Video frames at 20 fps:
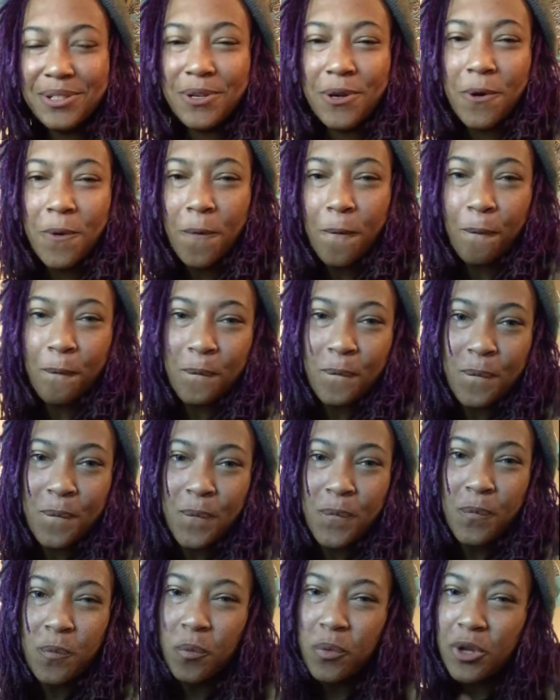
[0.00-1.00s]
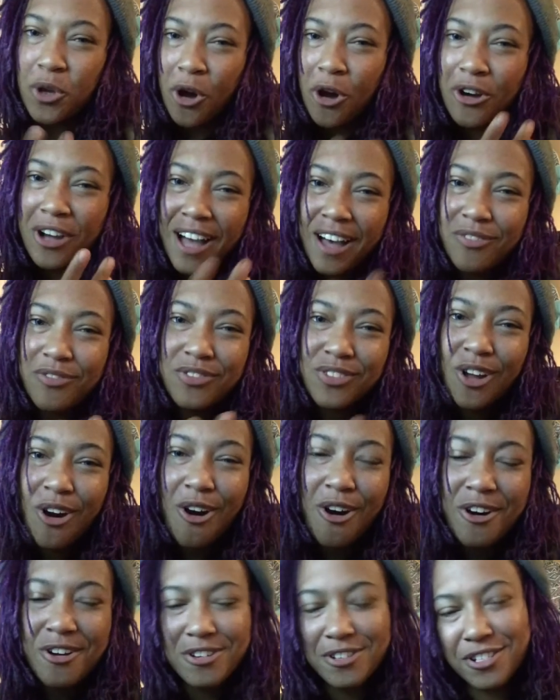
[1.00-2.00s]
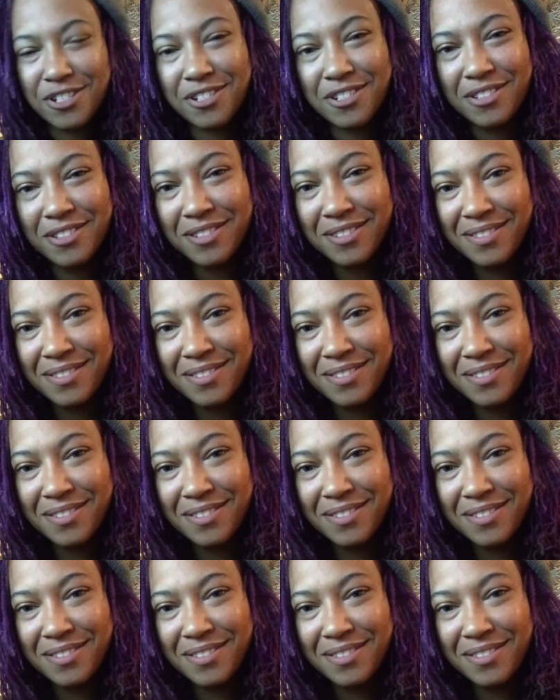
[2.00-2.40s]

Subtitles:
know? We all got flaws.